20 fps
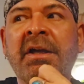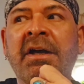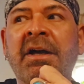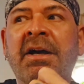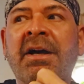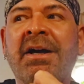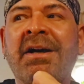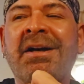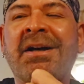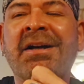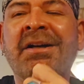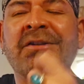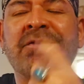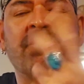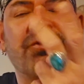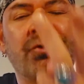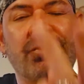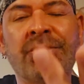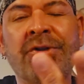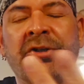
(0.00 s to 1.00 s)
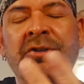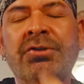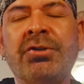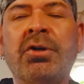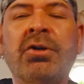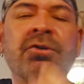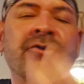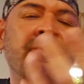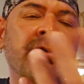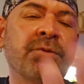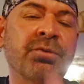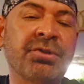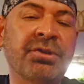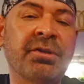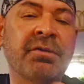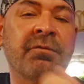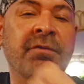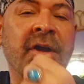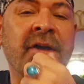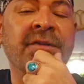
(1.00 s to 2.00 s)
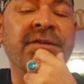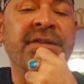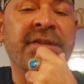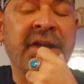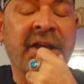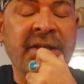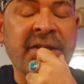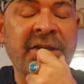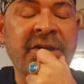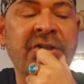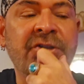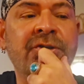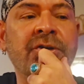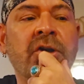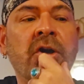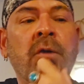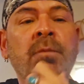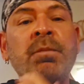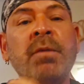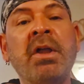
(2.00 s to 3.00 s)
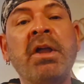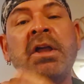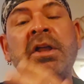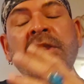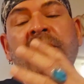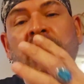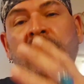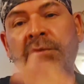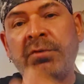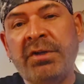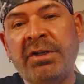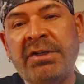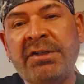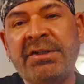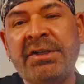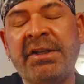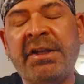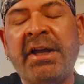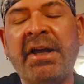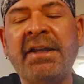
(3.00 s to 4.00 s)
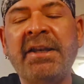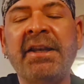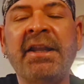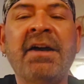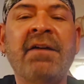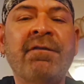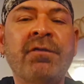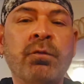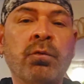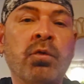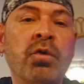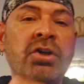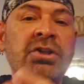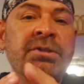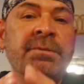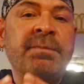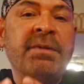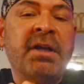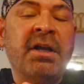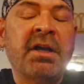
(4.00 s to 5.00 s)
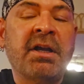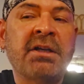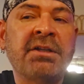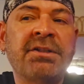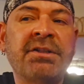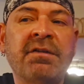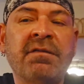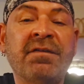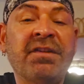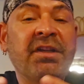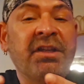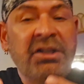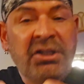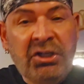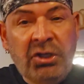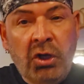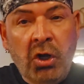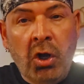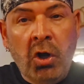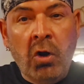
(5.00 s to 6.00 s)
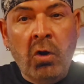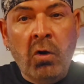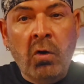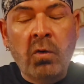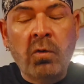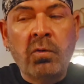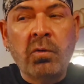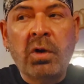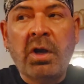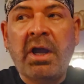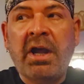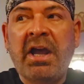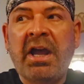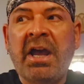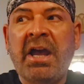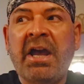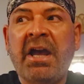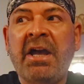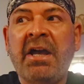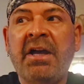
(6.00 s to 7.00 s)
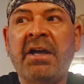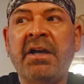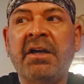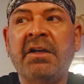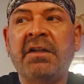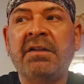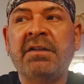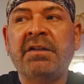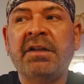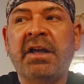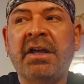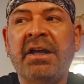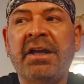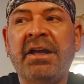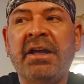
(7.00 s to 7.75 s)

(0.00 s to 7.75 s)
2 years old, so it was around 10 years ago. The reason I left was because of ego and